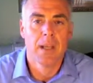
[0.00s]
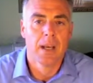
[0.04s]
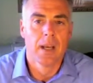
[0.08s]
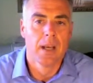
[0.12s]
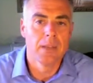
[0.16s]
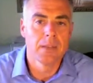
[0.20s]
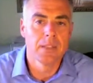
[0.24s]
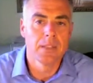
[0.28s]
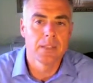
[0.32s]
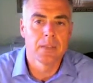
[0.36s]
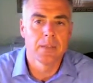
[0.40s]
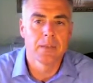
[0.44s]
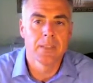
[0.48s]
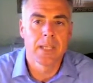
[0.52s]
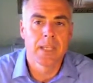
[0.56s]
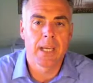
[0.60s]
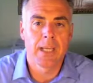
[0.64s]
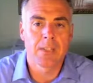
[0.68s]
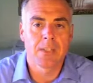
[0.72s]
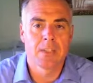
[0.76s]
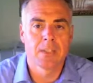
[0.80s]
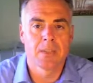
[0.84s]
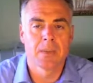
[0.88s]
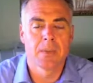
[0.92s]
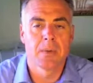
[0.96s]
Until
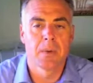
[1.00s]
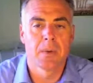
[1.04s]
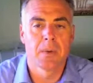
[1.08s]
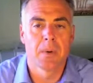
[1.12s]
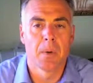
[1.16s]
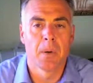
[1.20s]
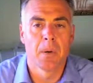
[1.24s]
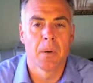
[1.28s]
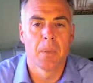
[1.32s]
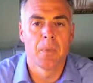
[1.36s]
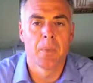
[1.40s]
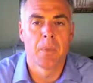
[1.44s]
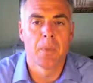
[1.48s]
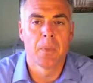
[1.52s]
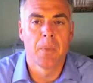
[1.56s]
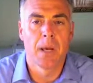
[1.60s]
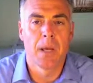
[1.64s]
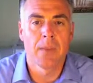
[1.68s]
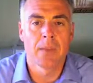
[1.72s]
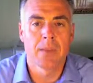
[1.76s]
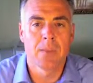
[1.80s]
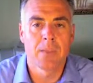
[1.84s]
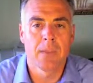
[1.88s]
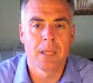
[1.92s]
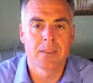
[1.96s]
next
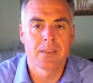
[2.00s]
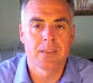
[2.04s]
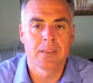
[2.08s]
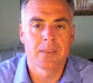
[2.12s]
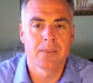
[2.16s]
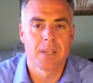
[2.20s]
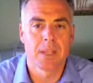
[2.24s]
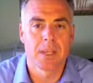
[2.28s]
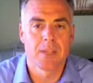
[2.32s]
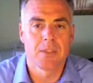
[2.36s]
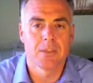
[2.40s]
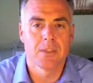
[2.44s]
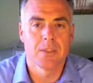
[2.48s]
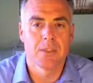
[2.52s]
month, best of luck